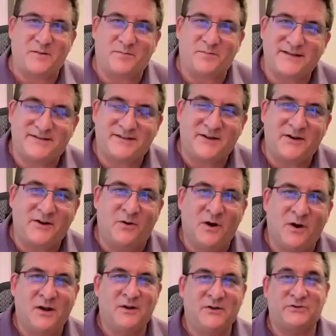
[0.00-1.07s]
place to go.
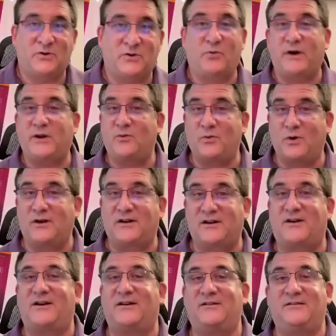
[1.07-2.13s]
So what are you working
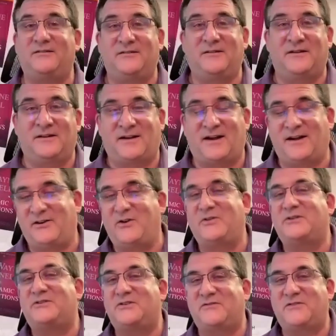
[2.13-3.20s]
on? I know
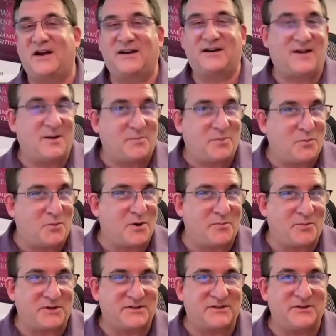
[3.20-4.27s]
that you've got a couple more
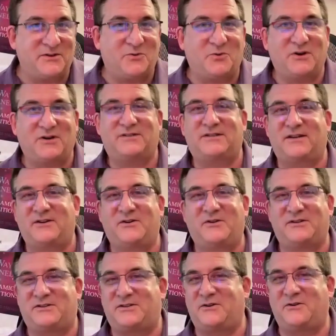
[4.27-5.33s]
books in the works. I know
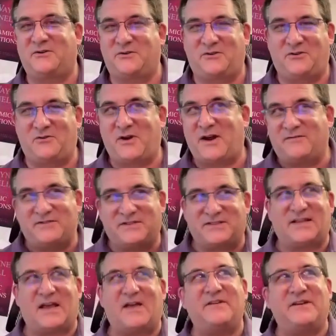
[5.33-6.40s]
that you have
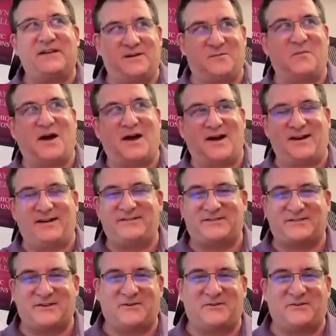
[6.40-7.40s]
7 in mind. So